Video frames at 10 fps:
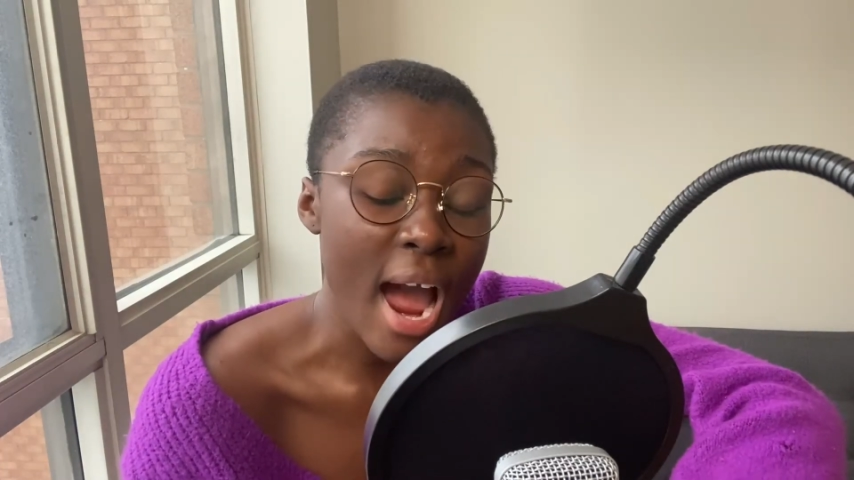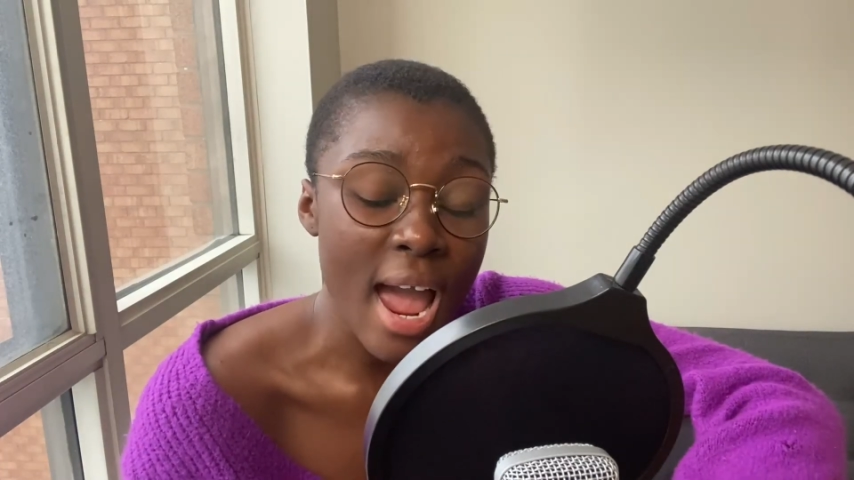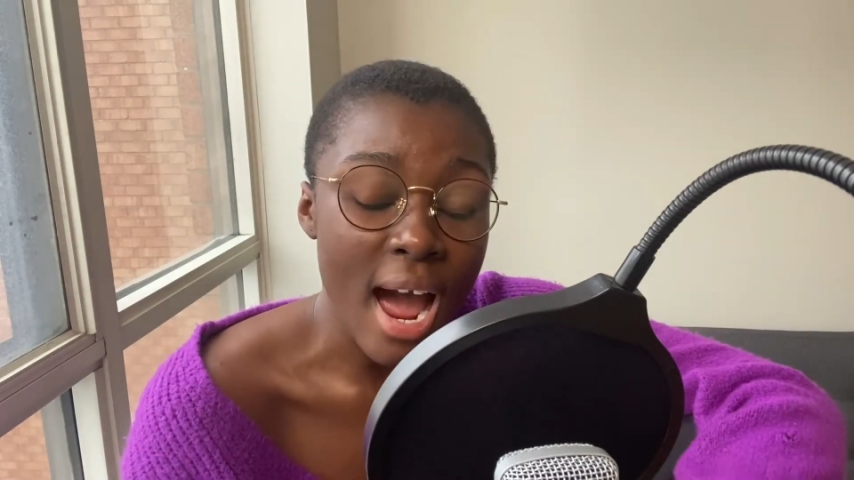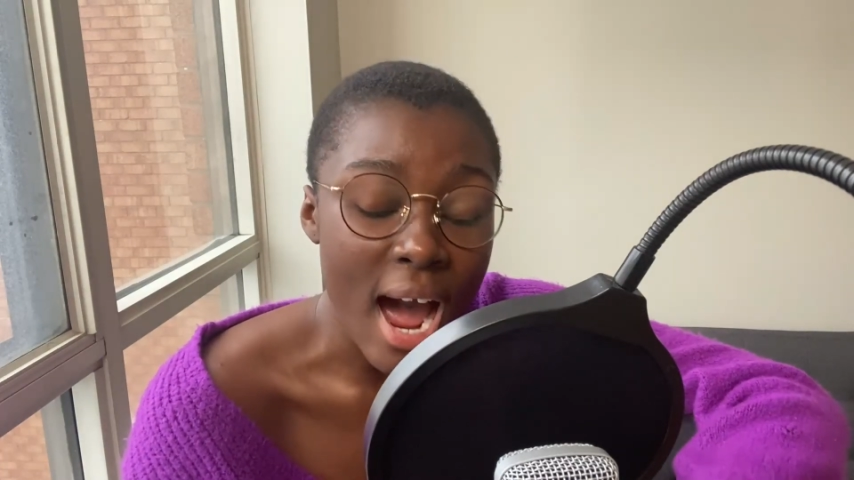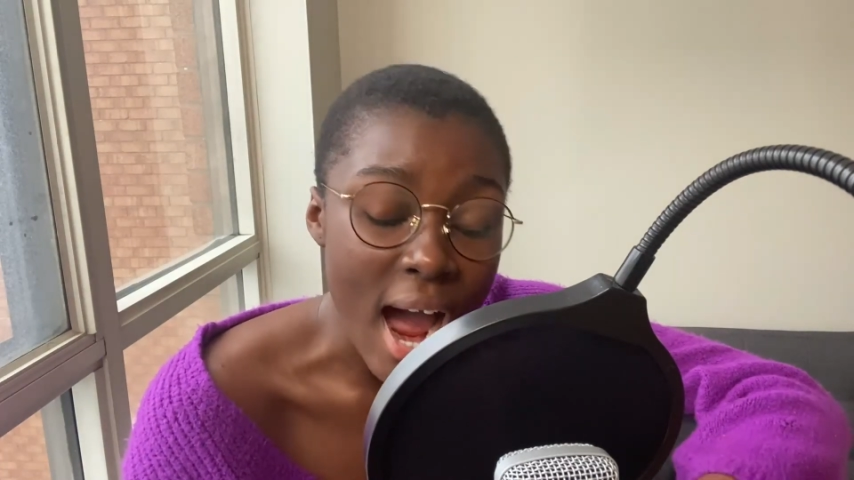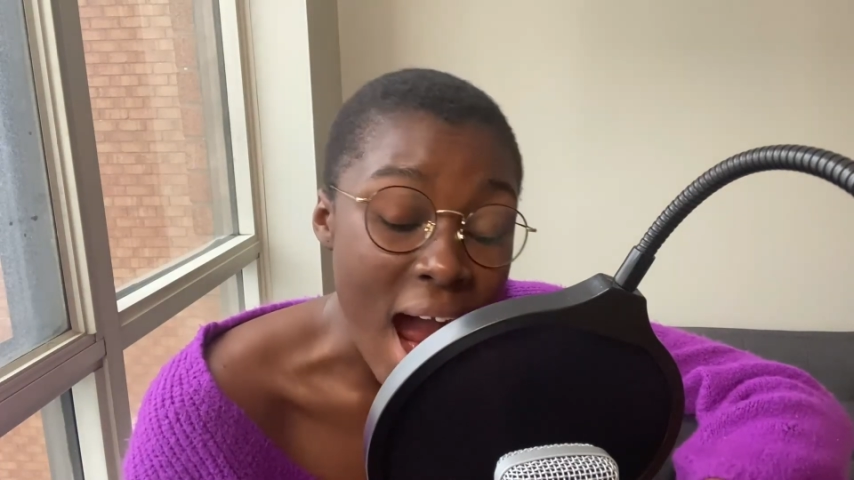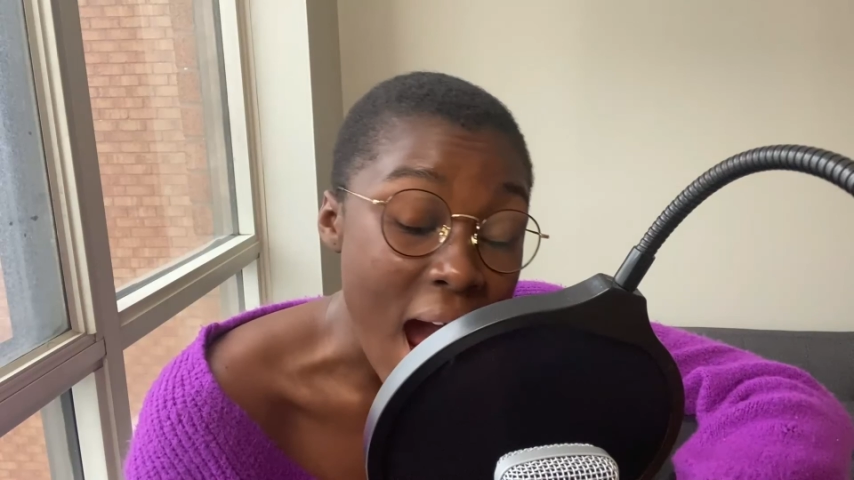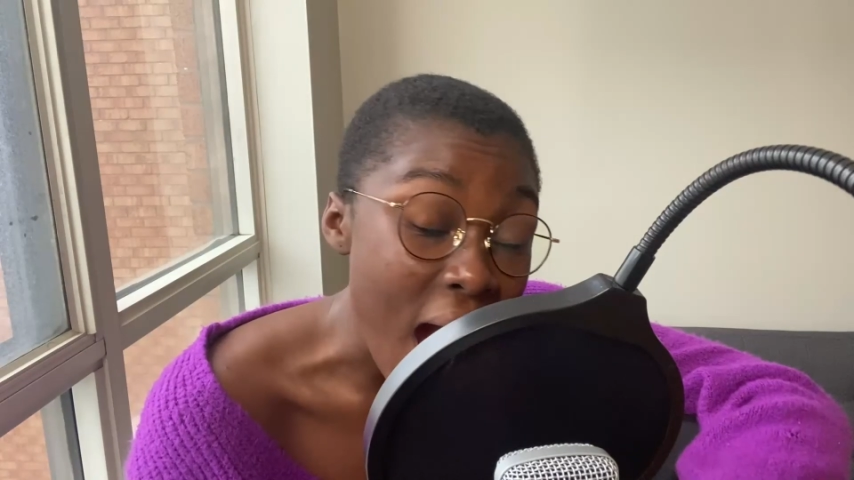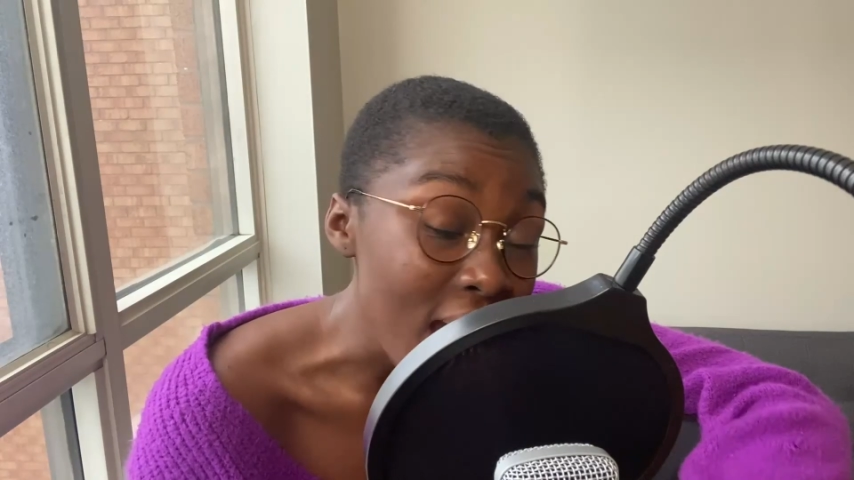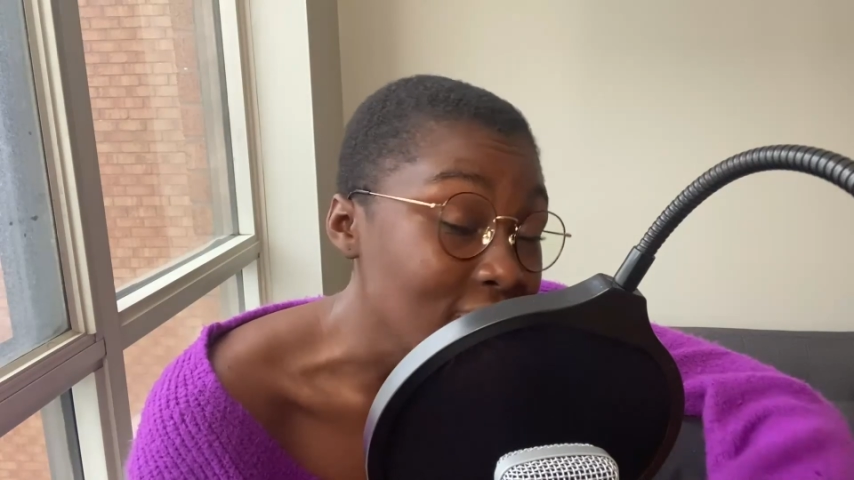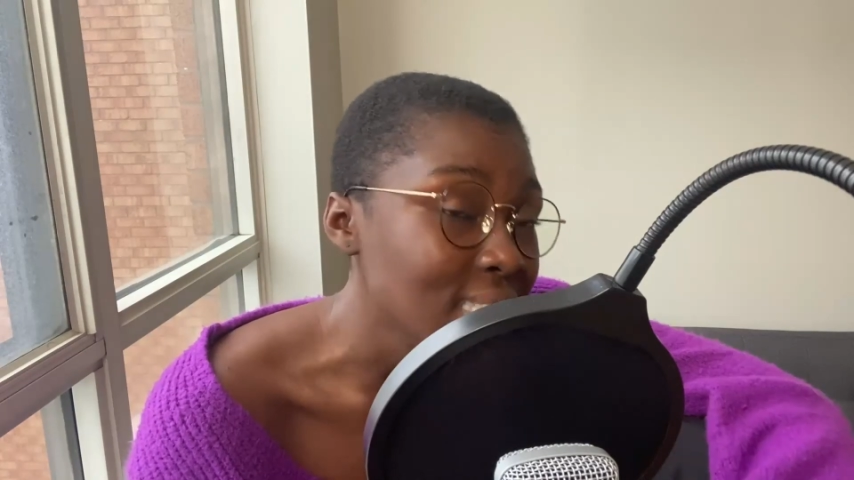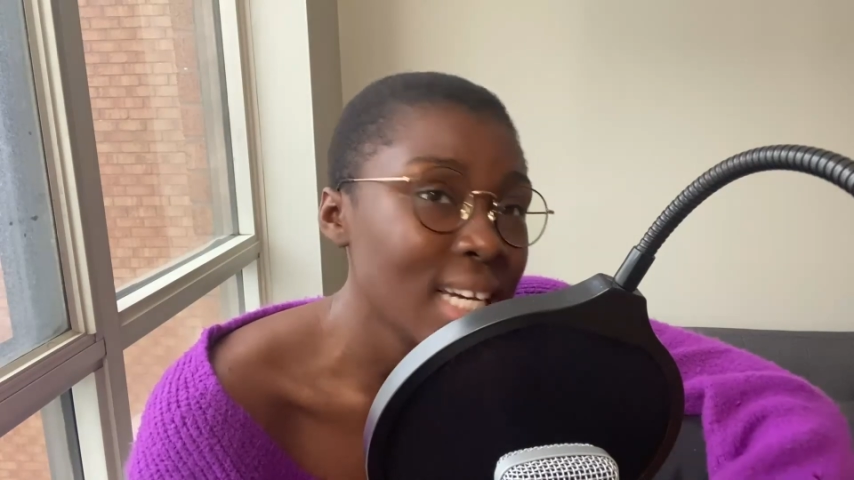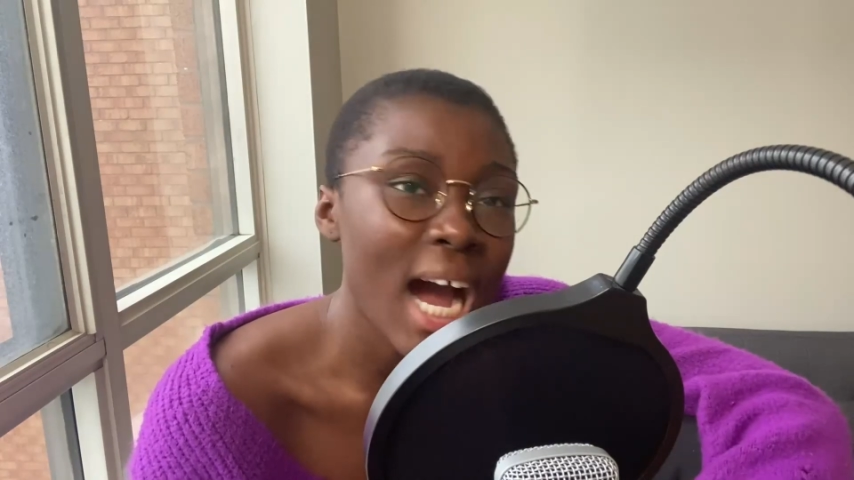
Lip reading: I highly,